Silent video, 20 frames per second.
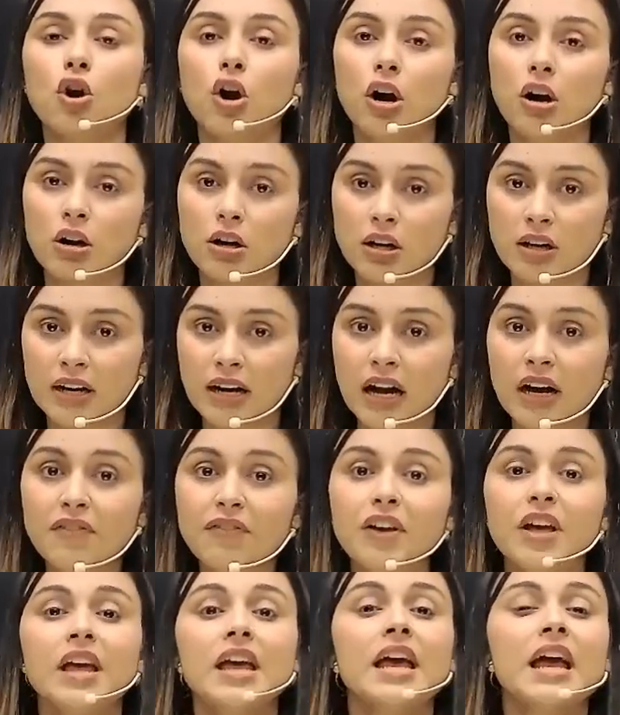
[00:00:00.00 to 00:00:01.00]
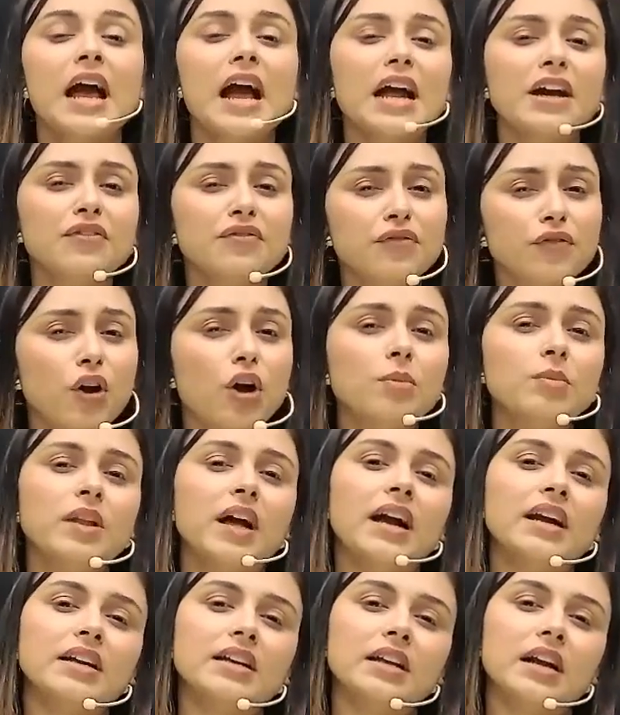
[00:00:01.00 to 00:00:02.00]
a graph and from
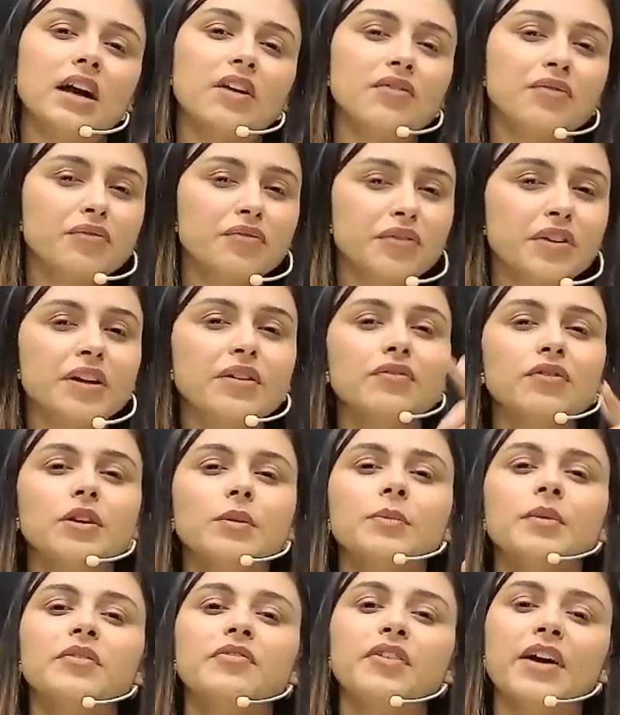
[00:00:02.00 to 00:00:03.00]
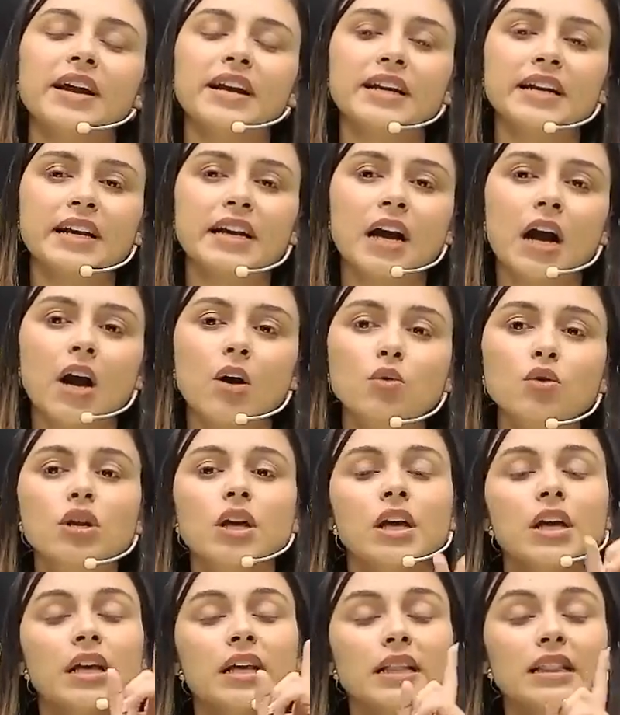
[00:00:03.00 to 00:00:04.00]
that graph we will be finding out
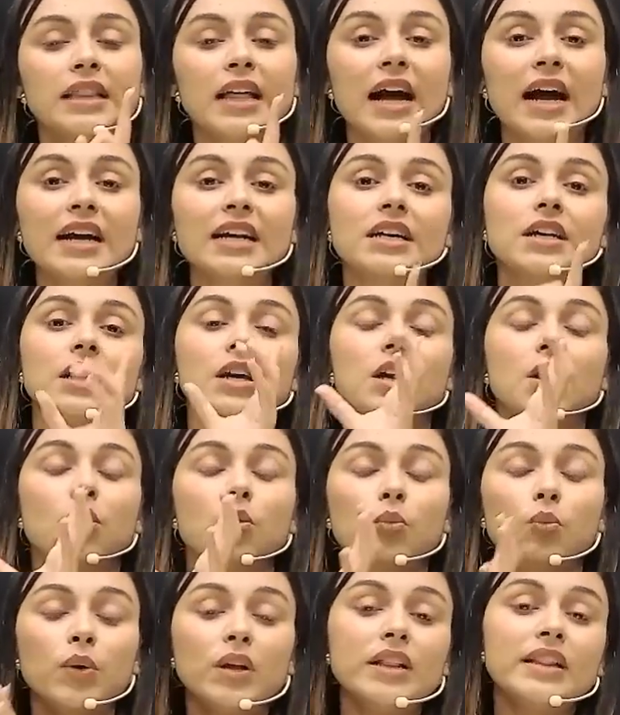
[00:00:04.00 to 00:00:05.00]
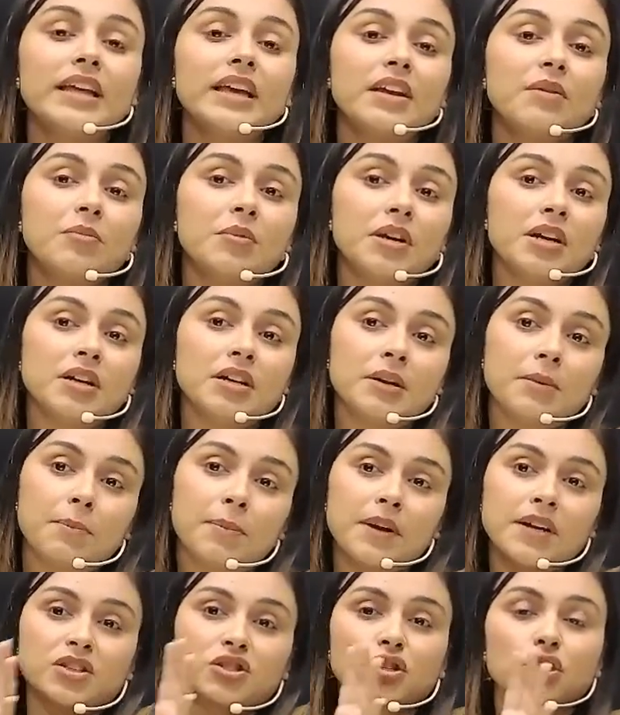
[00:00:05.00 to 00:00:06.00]
that will there be a
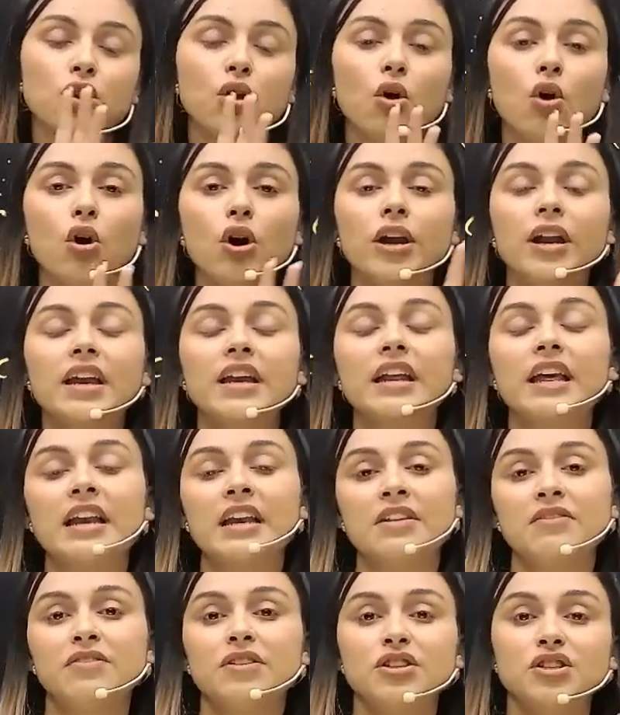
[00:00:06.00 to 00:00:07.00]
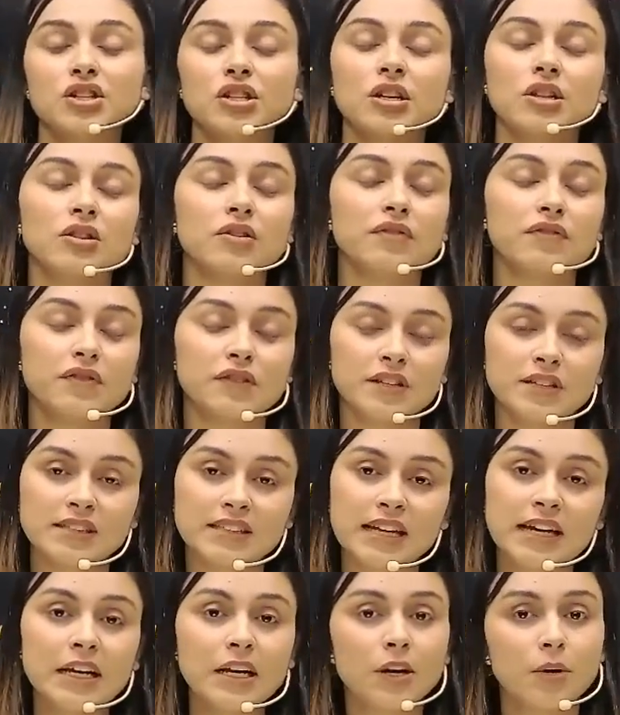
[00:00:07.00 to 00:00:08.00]
depression or an elevation in the
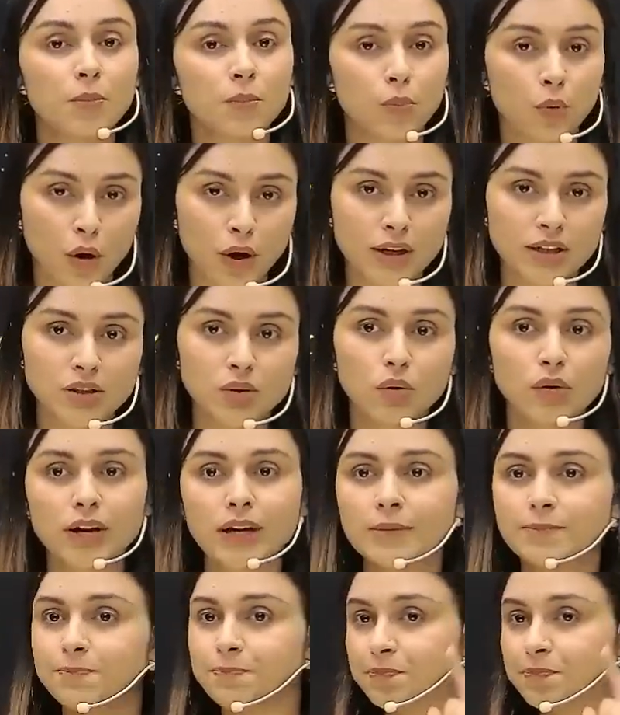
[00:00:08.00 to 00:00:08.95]
freezing point okay